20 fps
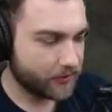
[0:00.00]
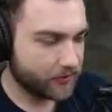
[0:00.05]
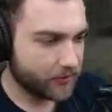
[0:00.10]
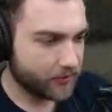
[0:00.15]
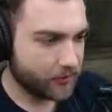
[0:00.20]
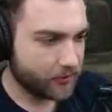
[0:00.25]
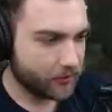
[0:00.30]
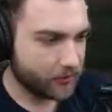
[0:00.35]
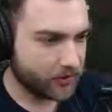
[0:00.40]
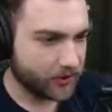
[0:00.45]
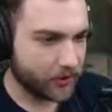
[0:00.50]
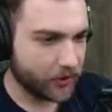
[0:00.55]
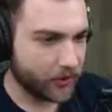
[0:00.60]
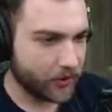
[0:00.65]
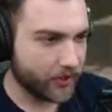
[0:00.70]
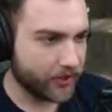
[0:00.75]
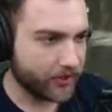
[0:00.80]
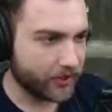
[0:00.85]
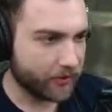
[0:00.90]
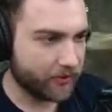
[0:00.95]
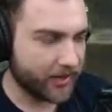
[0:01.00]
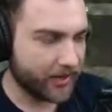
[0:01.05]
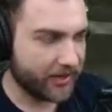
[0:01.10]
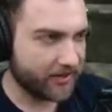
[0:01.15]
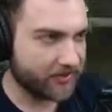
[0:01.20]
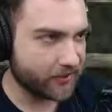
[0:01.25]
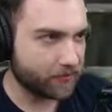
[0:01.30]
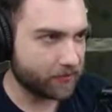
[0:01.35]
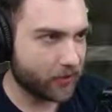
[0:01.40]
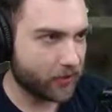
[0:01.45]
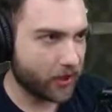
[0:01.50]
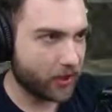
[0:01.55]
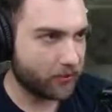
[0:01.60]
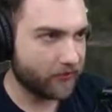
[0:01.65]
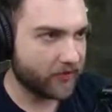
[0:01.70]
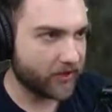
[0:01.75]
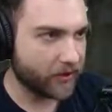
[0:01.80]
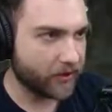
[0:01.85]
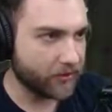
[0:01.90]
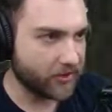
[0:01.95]
we can go ahead and get past this mob of
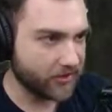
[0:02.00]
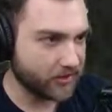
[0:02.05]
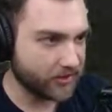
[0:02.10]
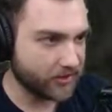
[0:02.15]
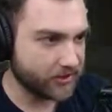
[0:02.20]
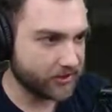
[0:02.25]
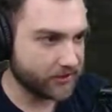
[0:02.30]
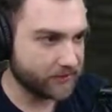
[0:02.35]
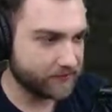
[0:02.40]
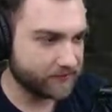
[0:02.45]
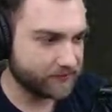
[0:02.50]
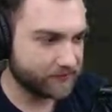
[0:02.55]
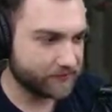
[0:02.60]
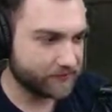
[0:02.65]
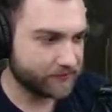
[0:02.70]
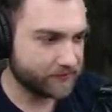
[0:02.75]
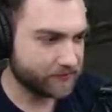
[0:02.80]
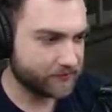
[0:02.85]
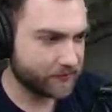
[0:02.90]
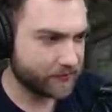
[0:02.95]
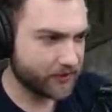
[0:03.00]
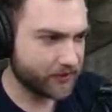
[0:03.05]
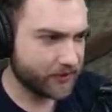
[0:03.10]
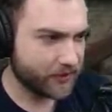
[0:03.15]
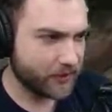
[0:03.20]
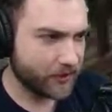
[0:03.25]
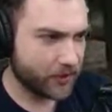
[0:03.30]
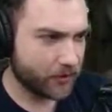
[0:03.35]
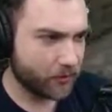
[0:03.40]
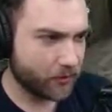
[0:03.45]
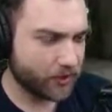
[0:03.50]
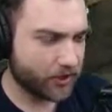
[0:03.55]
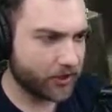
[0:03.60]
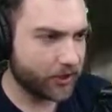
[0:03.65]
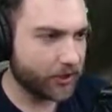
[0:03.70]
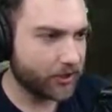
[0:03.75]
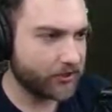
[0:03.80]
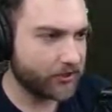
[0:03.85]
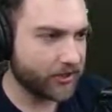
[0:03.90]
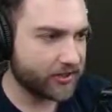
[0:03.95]
enemies here. And we're gonna
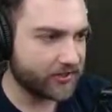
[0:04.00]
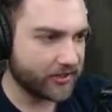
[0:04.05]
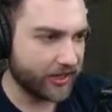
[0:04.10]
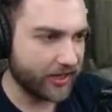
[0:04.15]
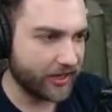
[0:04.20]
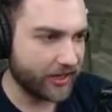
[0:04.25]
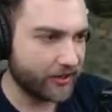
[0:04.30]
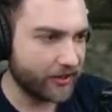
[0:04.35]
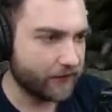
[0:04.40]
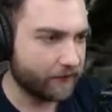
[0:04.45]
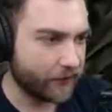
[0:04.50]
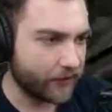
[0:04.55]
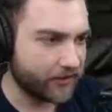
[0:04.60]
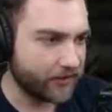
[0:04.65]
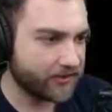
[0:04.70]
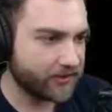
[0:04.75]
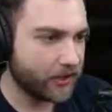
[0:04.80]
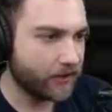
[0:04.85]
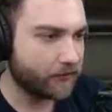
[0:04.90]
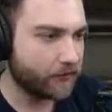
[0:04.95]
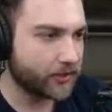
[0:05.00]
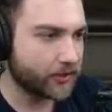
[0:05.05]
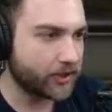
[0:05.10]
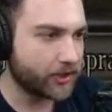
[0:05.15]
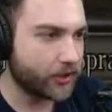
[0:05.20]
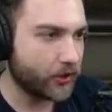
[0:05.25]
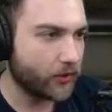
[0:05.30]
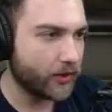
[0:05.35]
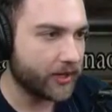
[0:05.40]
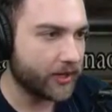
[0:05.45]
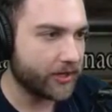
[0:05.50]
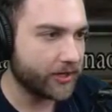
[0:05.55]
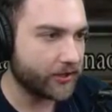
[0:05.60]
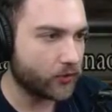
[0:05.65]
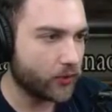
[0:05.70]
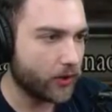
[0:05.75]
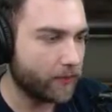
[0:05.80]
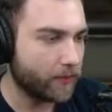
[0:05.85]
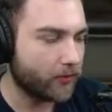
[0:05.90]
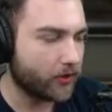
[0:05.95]
go to this cannon. First off, we're gonna go ahead and
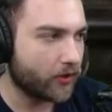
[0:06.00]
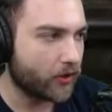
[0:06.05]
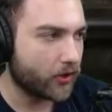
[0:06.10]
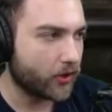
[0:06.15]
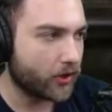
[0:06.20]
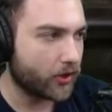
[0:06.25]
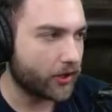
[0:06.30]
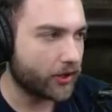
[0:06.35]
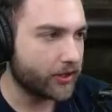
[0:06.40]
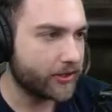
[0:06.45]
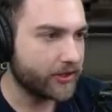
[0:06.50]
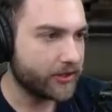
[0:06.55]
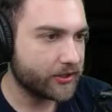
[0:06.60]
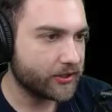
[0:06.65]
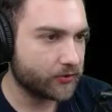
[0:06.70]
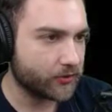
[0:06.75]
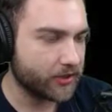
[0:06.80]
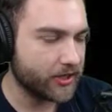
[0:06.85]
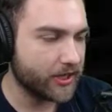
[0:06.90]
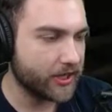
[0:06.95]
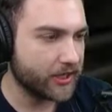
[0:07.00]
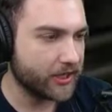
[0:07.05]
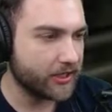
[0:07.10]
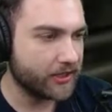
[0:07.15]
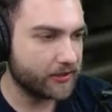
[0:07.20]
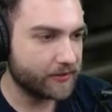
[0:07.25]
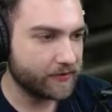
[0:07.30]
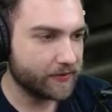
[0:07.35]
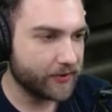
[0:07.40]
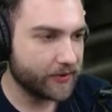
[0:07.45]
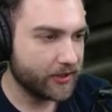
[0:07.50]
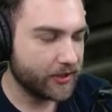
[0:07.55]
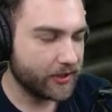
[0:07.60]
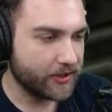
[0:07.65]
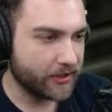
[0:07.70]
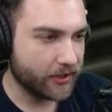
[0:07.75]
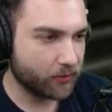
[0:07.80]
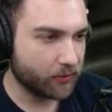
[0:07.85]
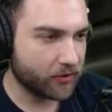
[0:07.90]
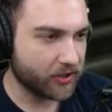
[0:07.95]
equip our grenade.
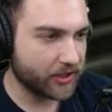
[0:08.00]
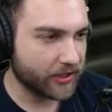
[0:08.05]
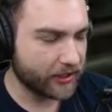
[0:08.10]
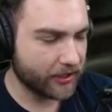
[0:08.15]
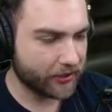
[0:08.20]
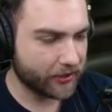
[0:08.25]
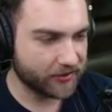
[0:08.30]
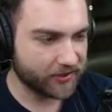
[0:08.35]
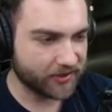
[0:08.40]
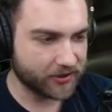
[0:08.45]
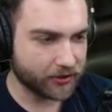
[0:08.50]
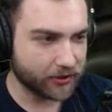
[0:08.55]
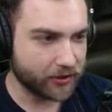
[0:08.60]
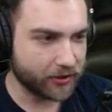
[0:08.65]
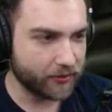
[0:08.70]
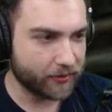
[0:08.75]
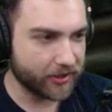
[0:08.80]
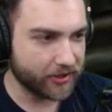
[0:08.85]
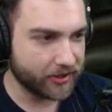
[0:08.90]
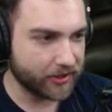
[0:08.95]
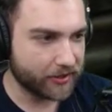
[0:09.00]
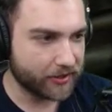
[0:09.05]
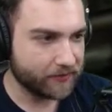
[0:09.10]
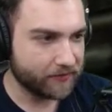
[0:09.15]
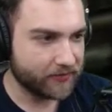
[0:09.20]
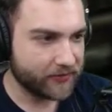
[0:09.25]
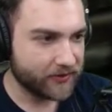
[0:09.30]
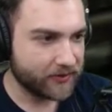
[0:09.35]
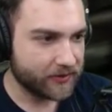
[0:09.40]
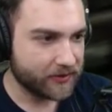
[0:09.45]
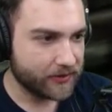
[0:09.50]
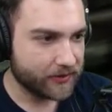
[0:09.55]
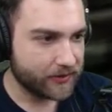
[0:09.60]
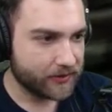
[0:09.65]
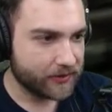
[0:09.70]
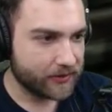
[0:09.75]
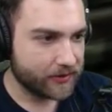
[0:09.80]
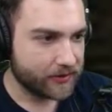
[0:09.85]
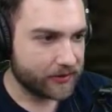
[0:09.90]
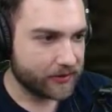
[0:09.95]
Then we're gonna get on this turret right here.
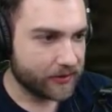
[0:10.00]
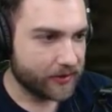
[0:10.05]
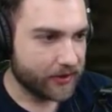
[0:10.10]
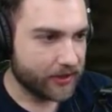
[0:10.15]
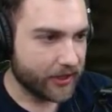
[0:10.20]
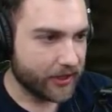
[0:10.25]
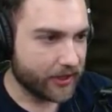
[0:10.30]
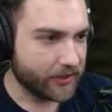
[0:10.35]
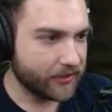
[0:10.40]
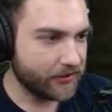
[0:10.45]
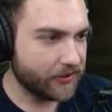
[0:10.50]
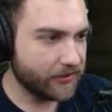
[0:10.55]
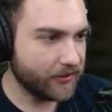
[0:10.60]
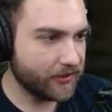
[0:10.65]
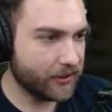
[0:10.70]
And this is